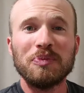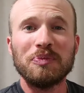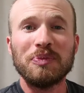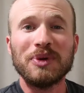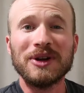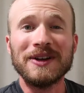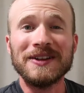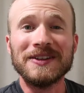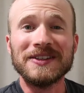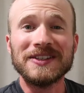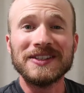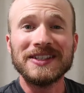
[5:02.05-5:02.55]

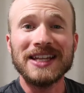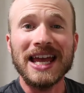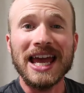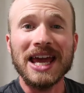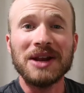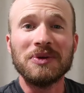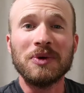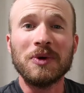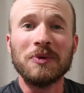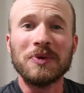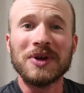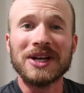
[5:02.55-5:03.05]
But
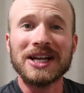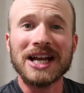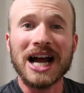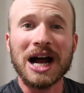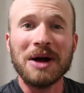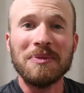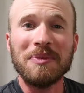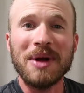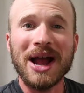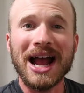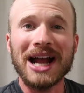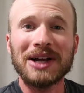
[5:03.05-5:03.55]
instead, when we
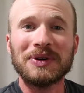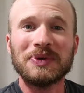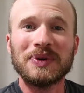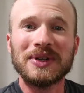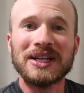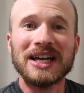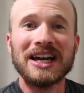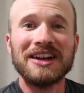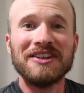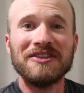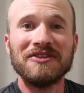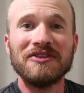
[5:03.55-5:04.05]
got back, we
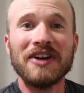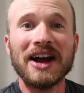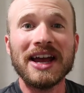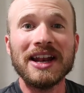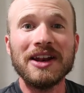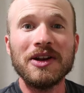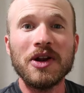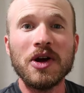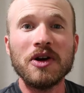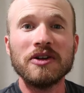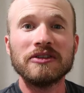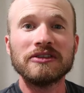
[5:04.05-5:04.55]
got
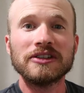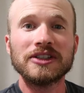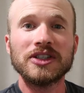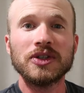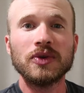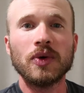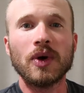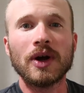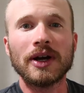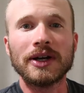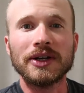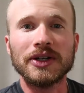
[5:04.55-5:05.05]
invited over
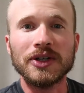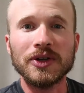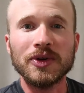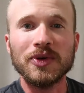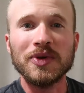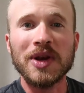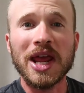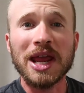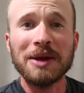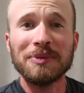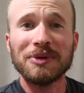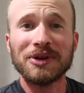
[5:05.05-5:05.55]
to our new
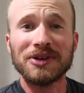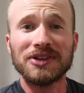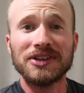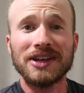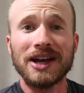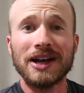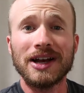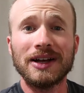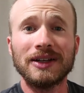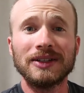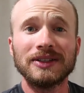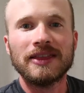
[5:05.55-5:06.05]
neighbor's
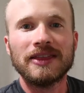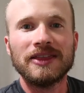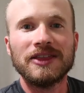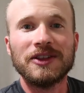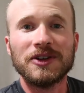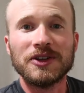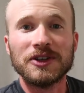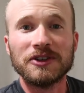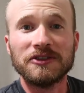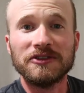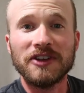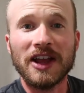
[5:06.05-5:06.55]
house.
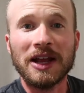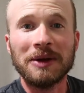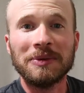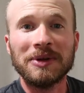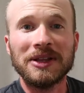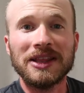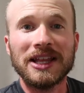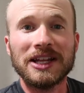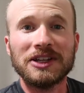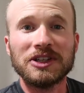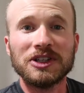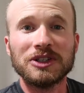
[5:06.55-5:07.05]
There's a family
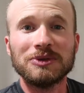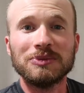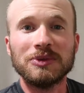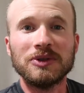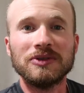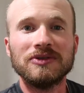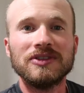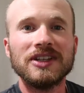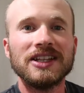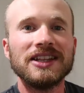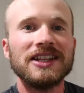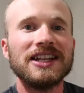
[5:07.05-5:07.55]
that just
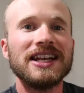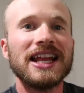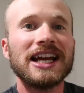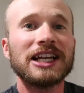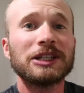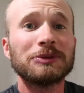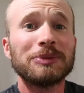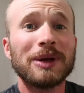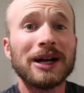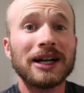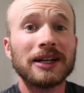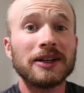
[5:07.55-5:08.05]
moved in the
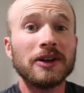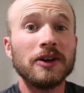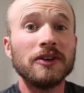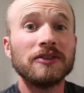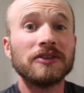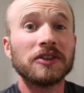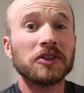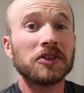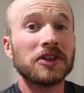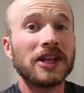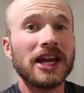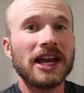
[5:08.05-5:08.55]
next block
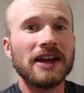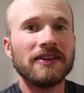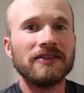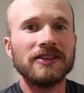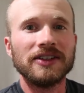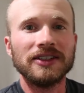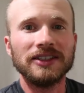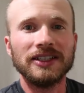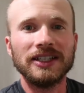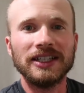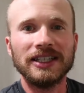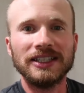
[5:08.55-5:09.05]
over. They have
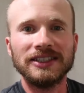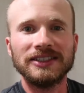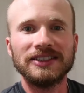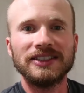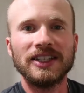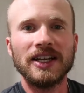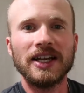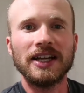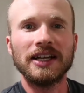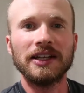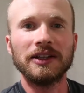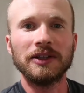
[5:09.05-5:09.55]
a, a
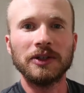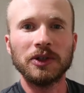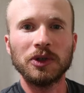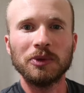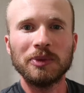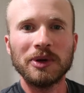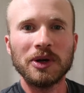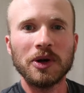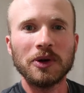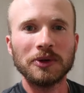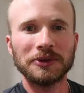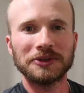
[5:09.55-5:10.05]
son a little
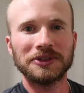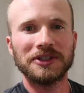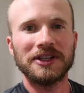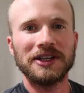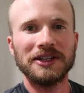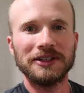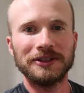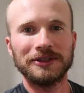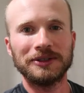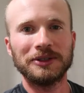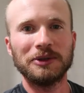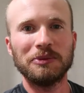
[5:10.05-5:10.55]
bit older
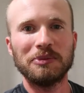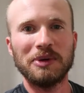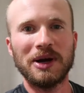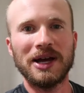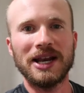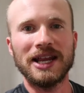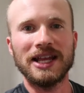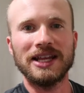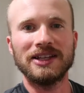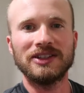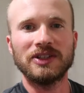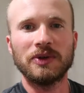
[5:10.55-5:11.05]
than little
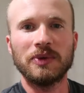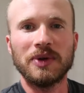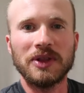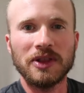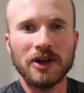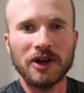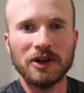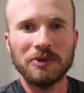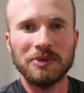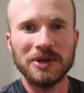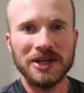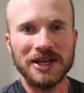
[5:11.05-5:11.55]
Buddy, so we
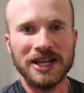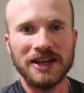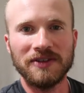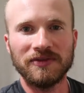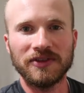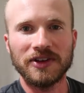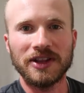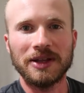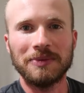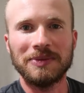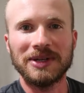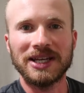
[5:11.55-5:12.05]
thought it'd be neat
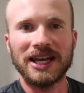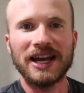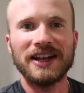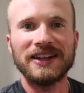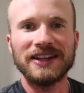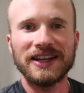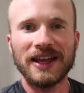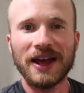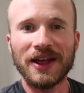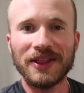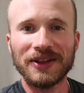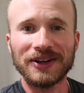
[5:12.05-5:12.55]
for them to get
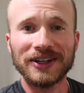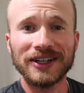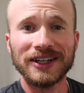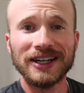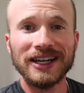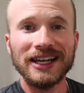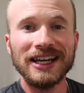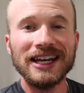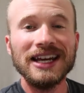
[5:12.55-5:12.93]
together.